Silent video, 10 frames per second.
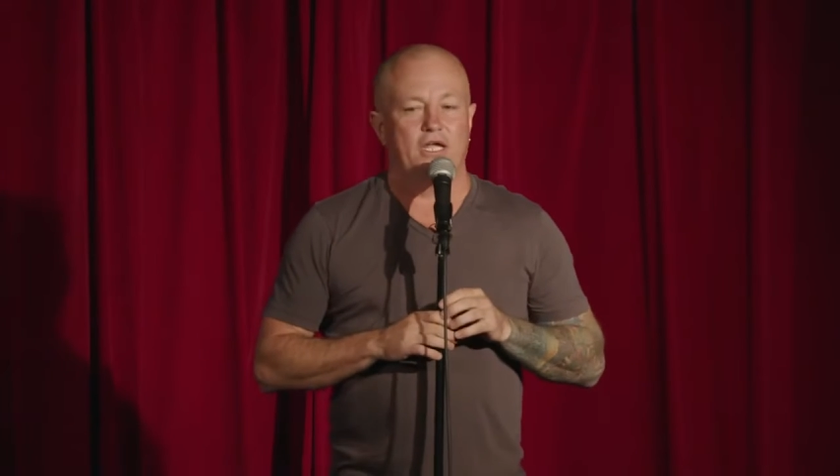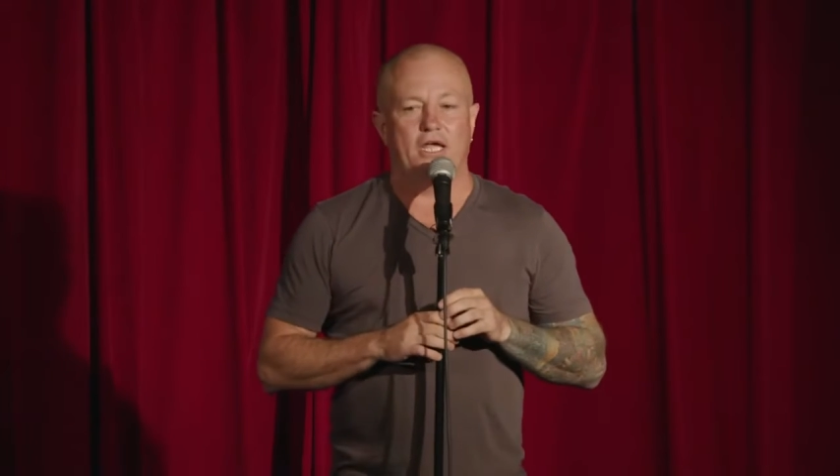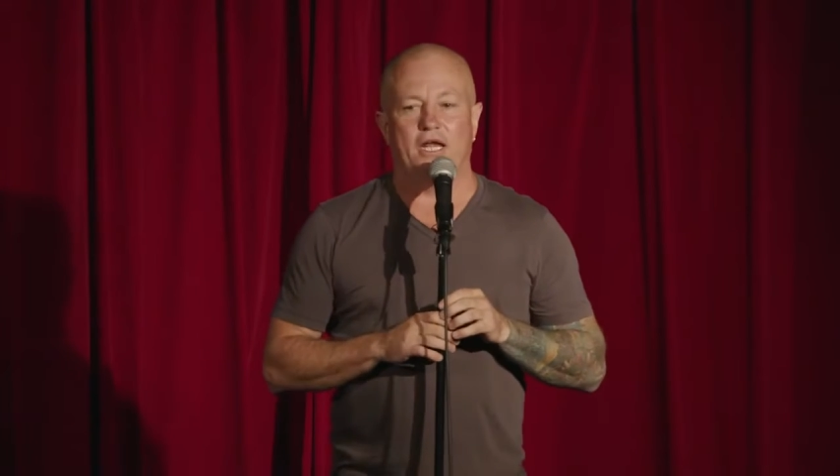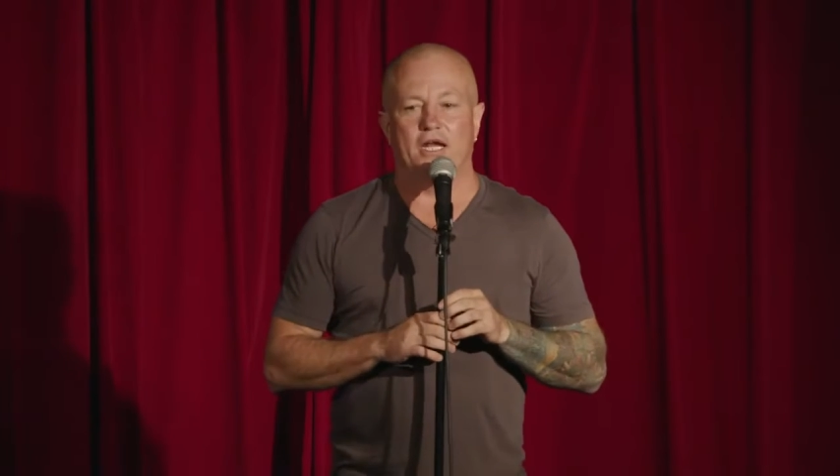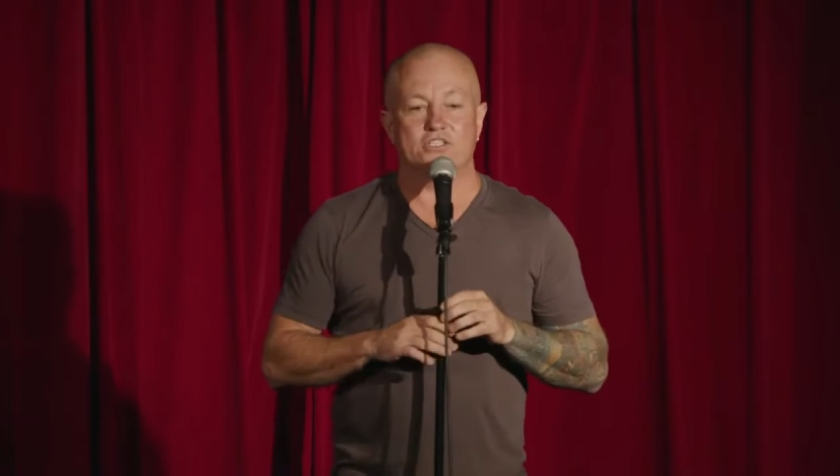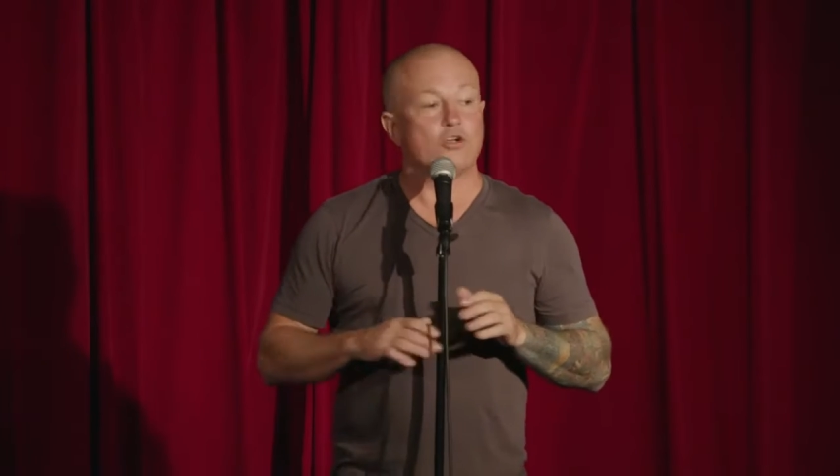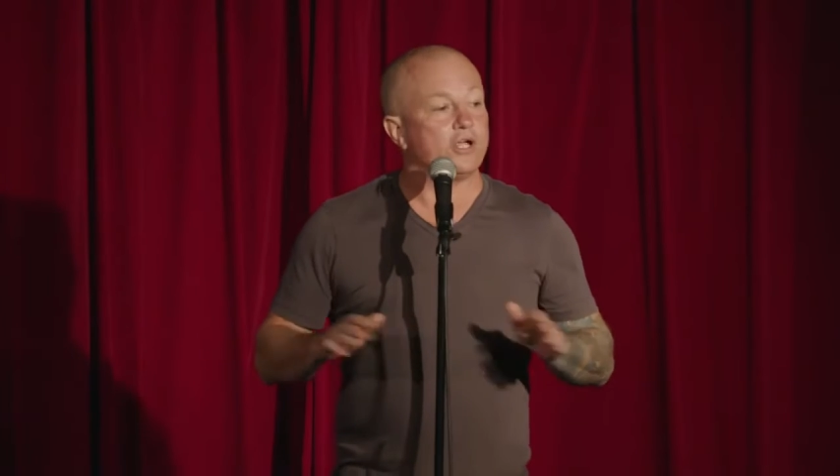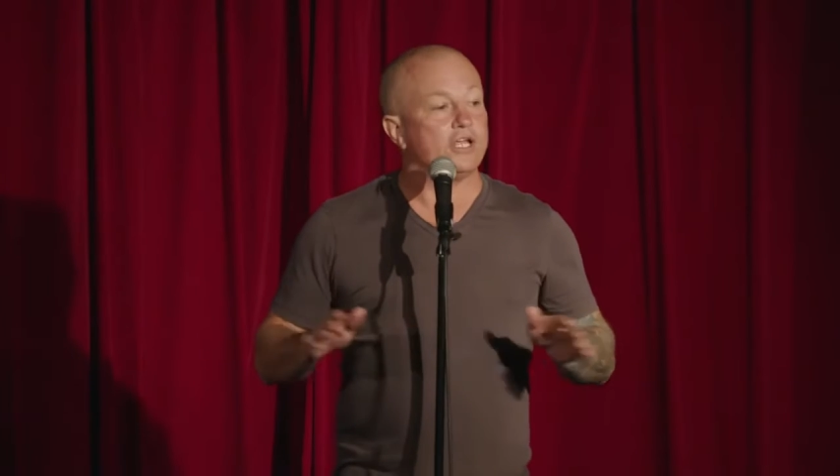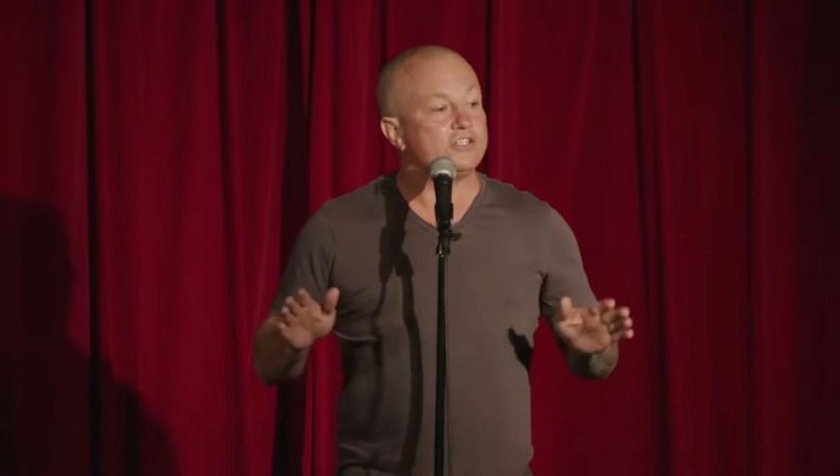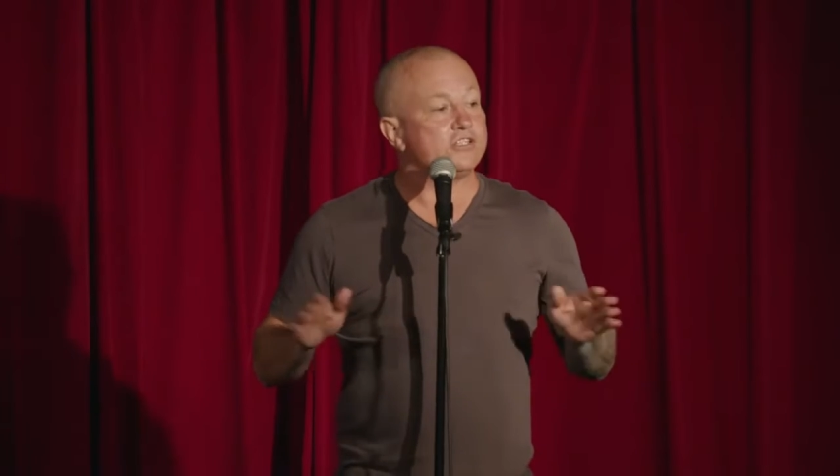and uh, so
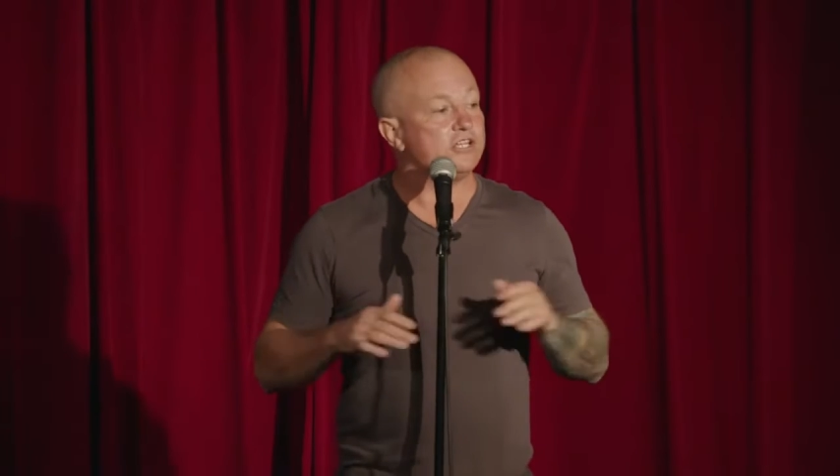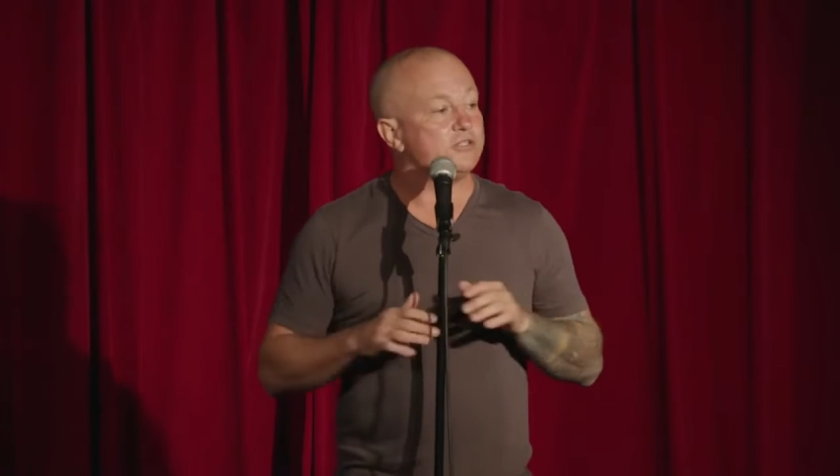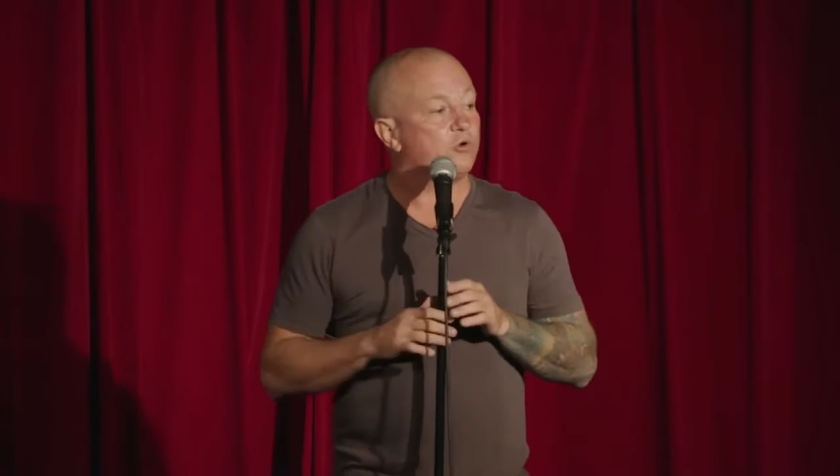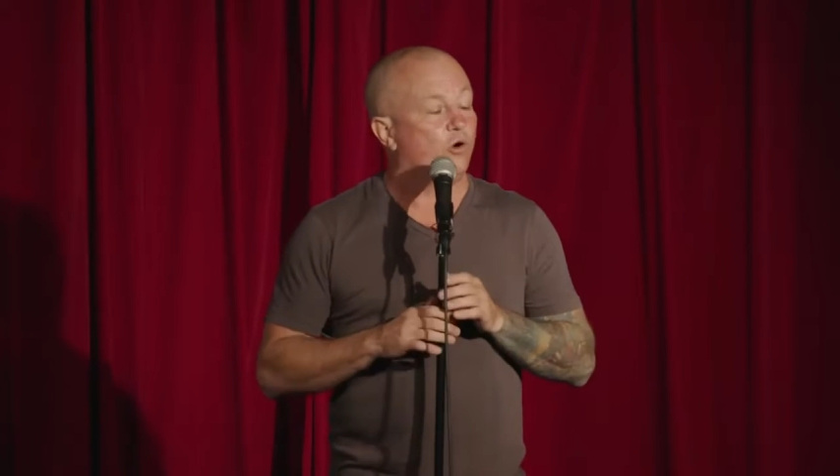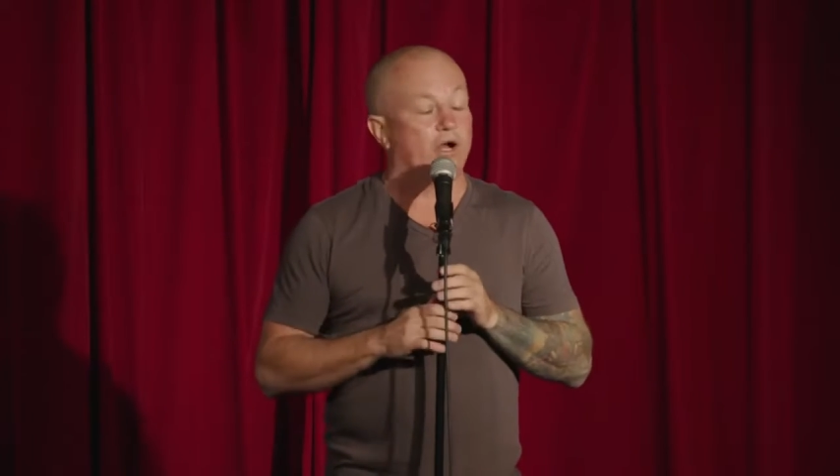I get to see some